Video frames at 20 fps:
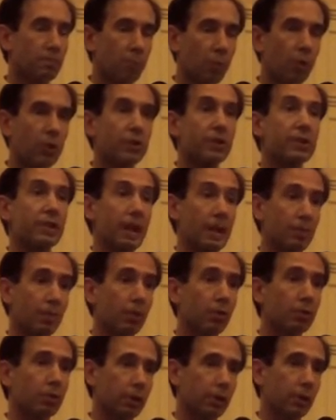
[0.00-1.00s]
more
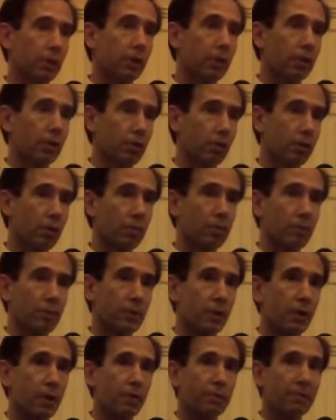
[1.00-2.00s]
stable in
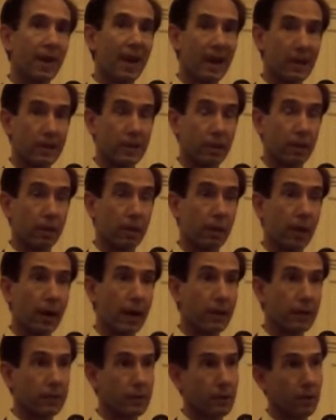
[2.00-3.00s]
terms of asset
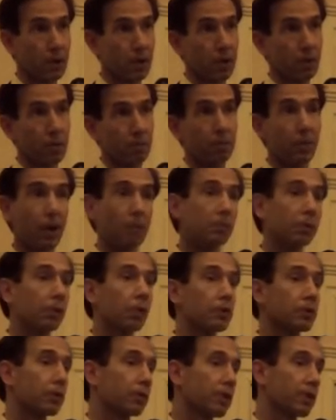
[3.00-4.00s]
class, probably
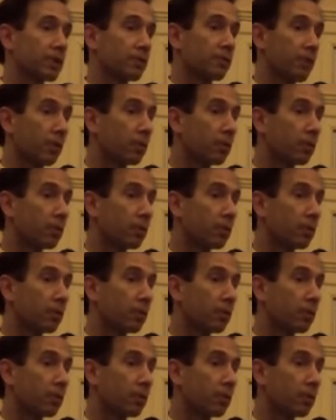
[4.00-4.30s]
also less